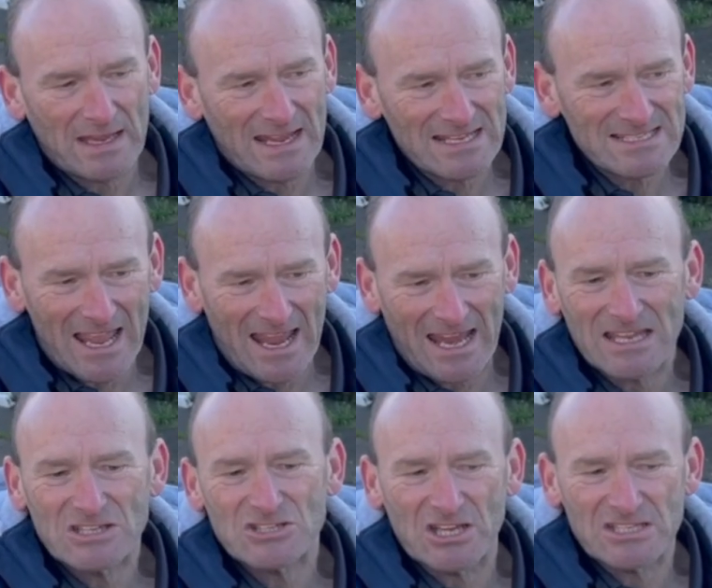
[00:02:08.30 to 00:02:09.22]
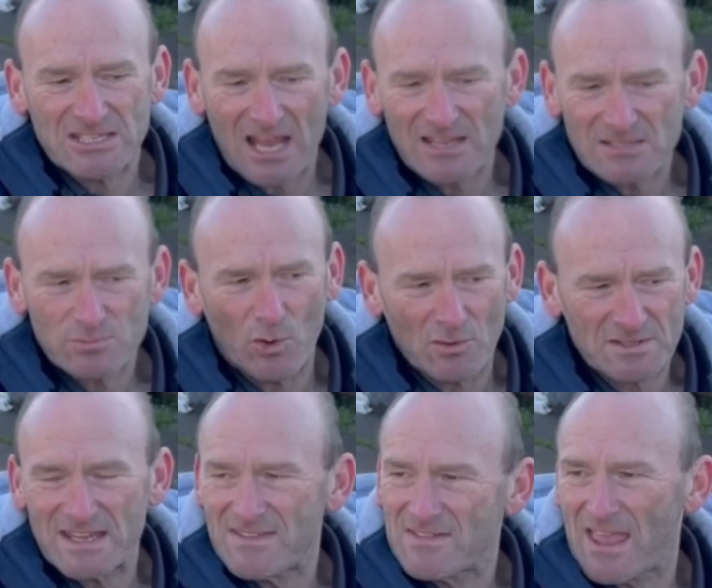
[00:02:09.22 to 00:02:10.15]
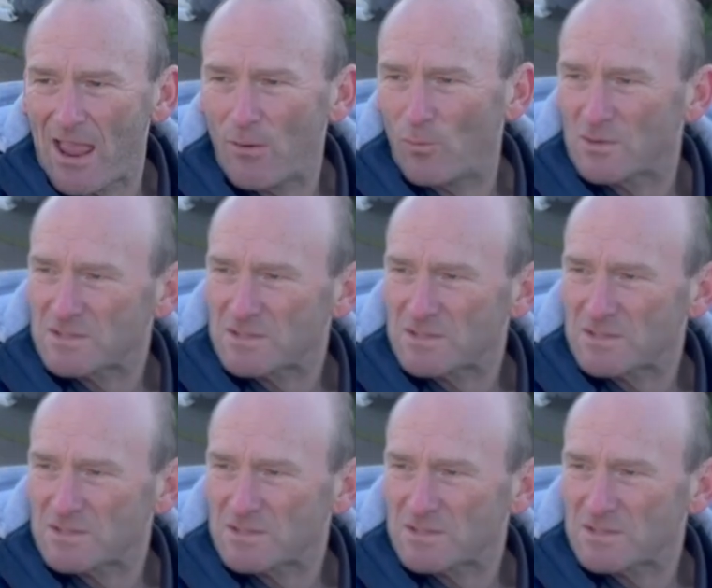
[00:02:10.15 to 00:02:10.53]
is that engine. Tell us what's in there and what's